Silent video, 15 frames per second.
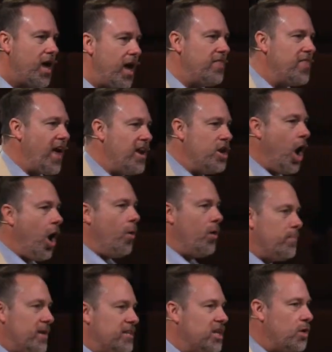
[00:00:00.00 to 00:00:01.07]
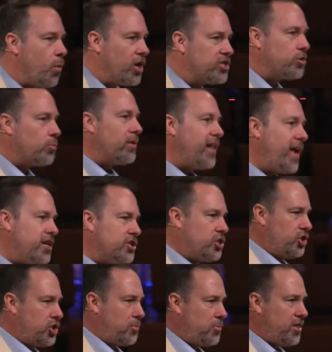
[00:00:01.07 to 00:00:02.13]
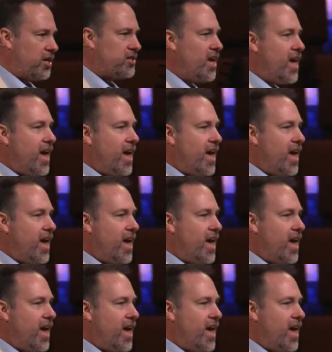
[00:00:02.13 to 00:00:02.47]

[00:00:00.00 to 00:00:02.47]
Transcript: In that knowing means he wants a relationship with us.